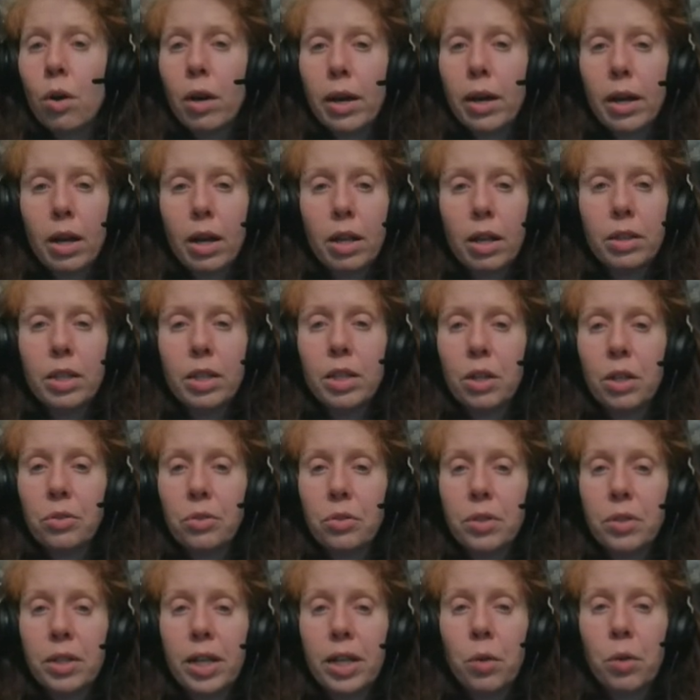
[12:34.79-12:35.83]
The other
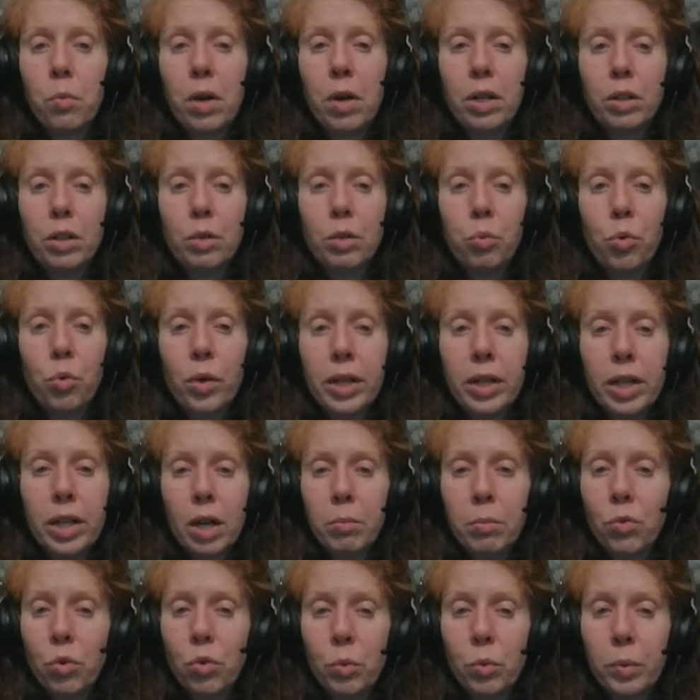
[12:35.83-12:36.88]
thing I wanted to point out
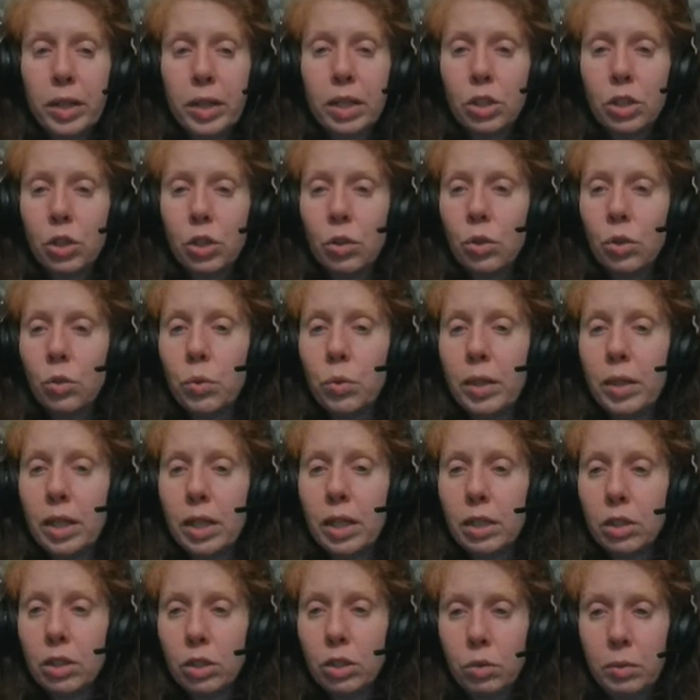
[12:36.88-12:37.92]
before we get too
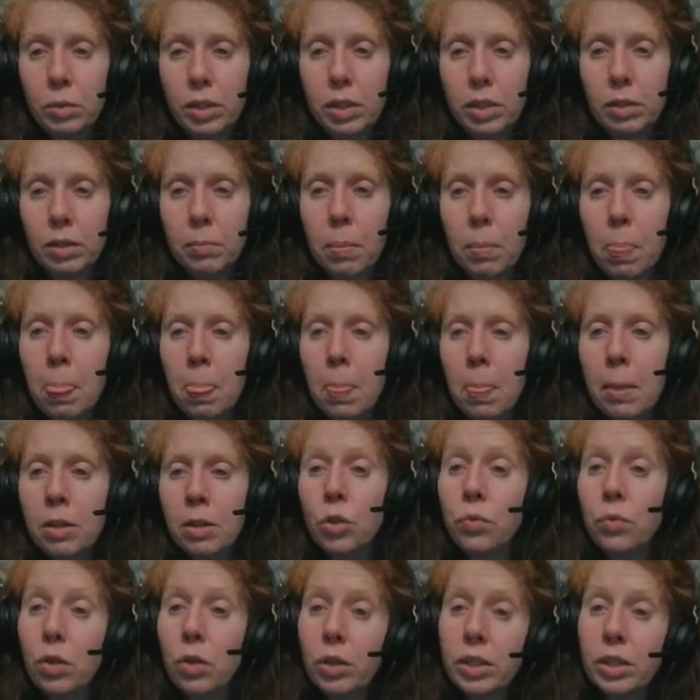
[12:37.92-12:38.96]
into it,
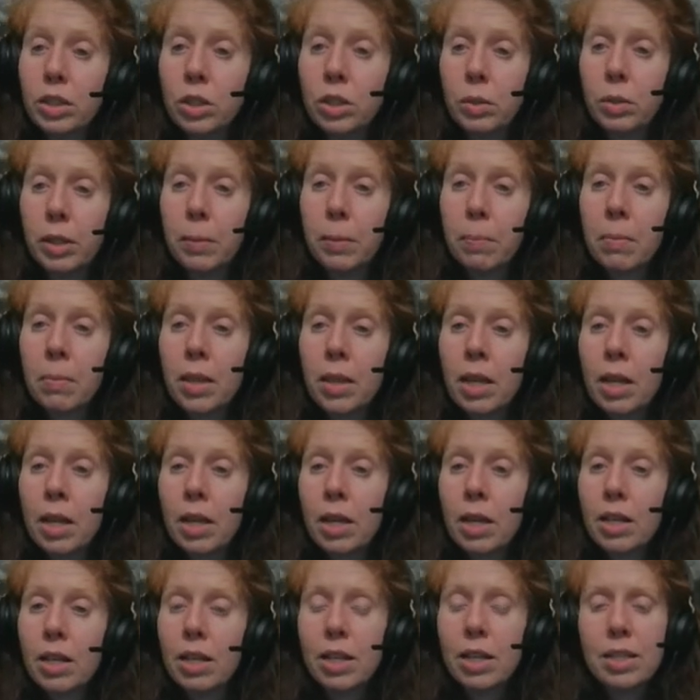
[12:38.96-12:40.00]
too far into it,
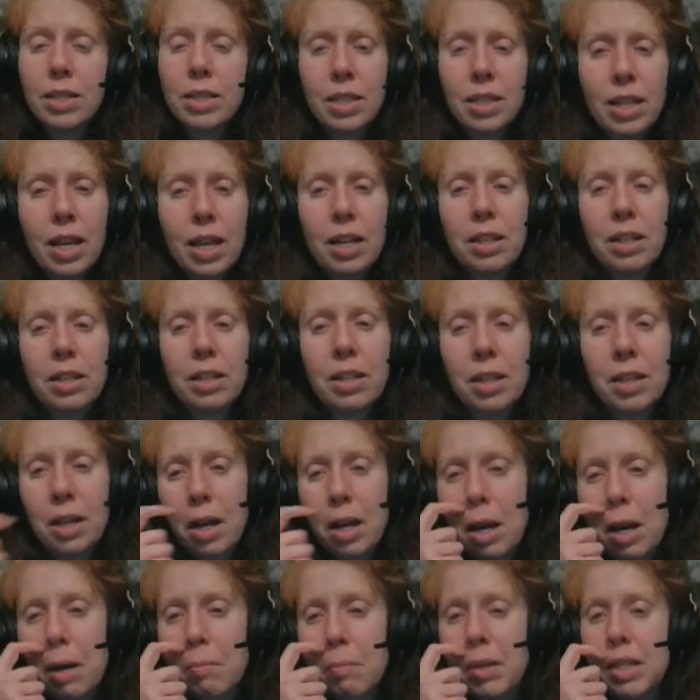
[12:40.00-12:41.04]
isn't that
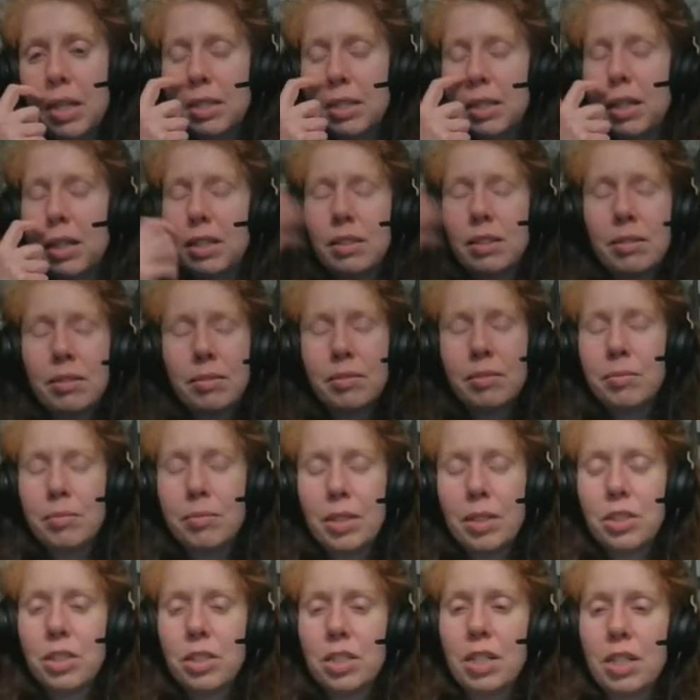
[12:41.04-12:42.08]
amazing? I, it
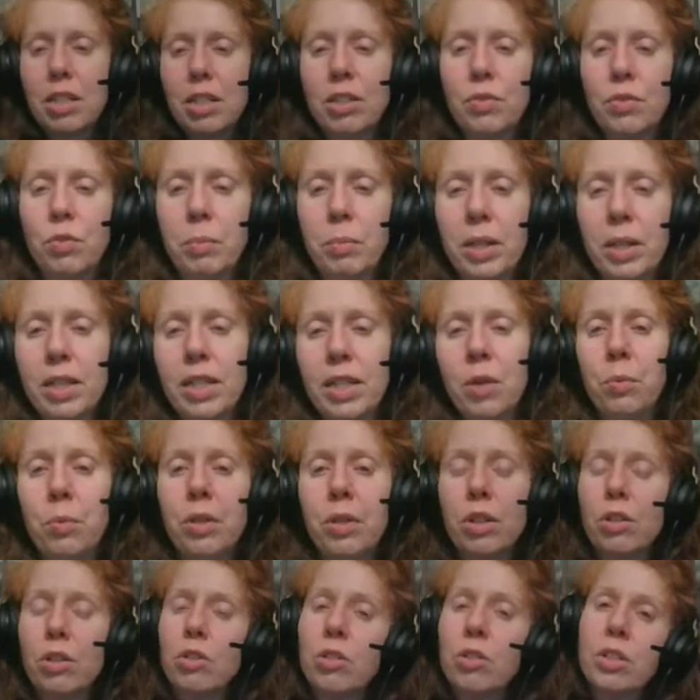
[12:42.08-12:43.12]
just clicked for me that we are
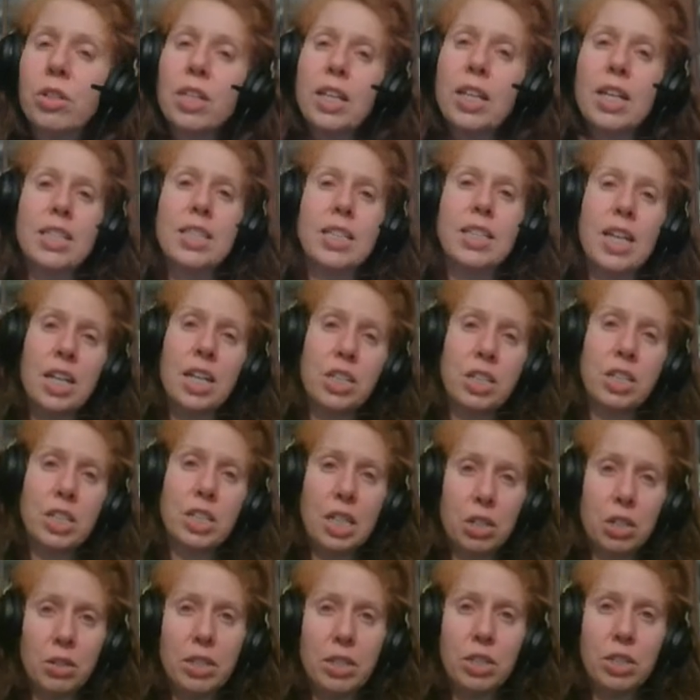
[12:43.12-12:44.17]
looking at
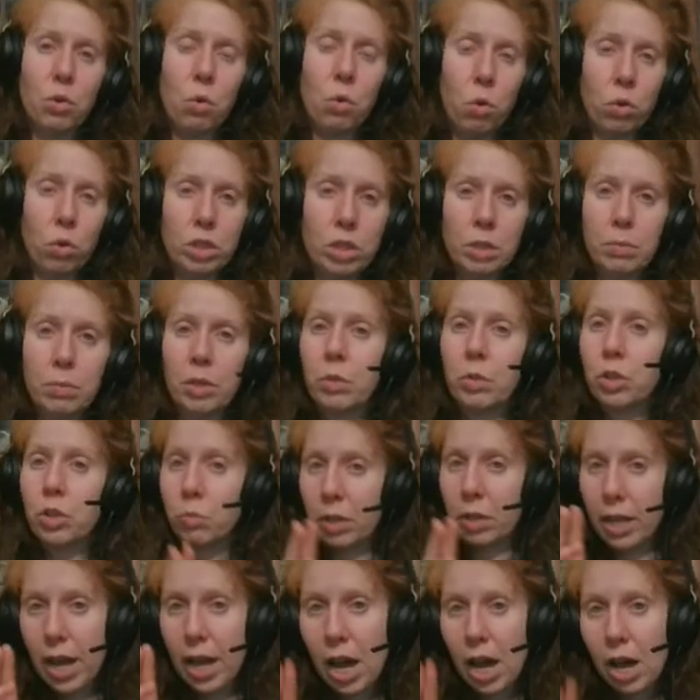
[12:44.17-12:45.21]
Sagittarius, a horseman, which we
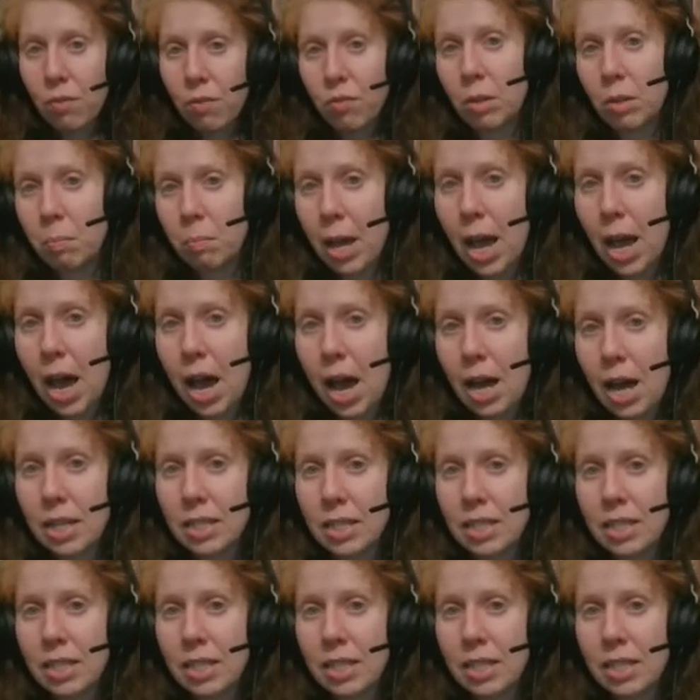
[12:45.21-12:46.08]
have in the past,